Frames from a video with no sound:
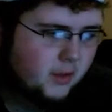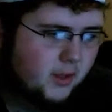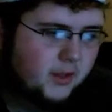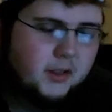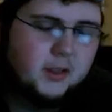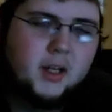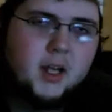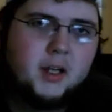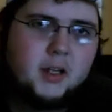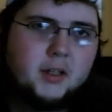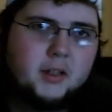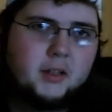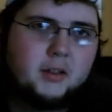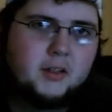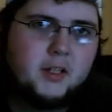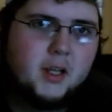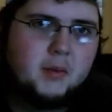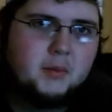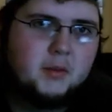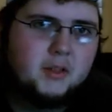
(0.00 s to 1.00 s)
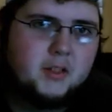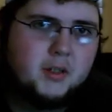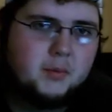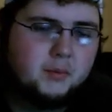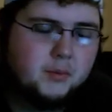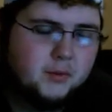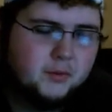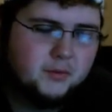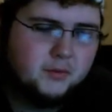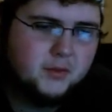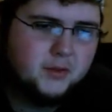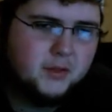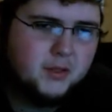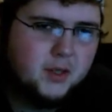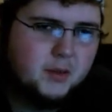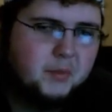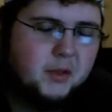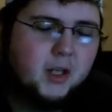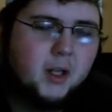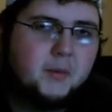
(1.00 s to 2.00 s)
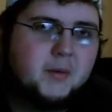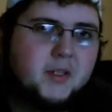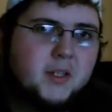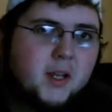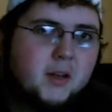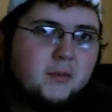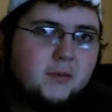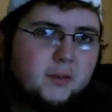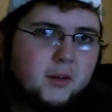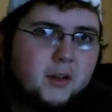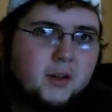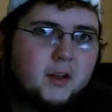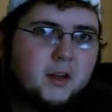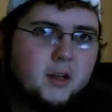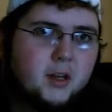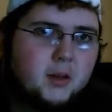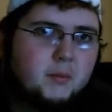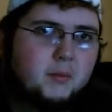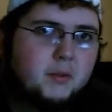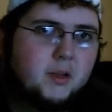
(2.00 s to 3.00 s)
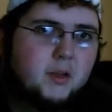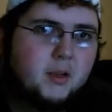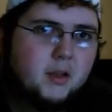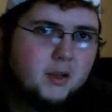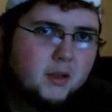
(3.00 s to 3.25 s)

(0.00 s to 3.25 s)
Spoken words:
Intercontinental Championship, which was a big upset for the time.